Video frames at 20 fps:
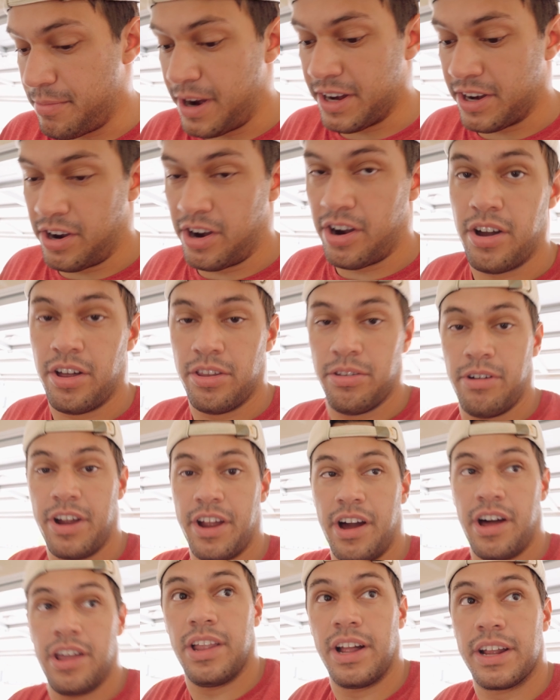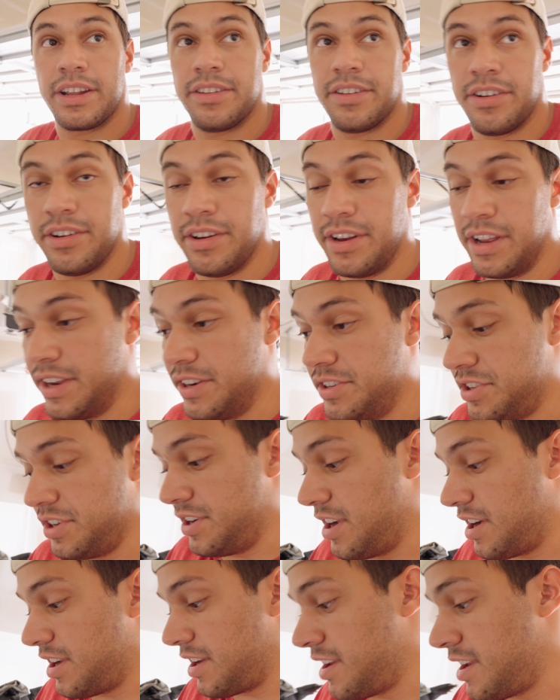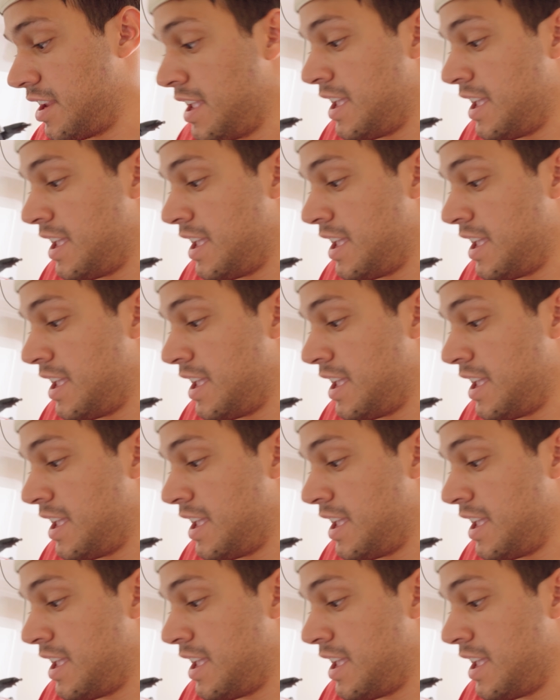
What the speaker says: my car all the way on, like turn the engine on,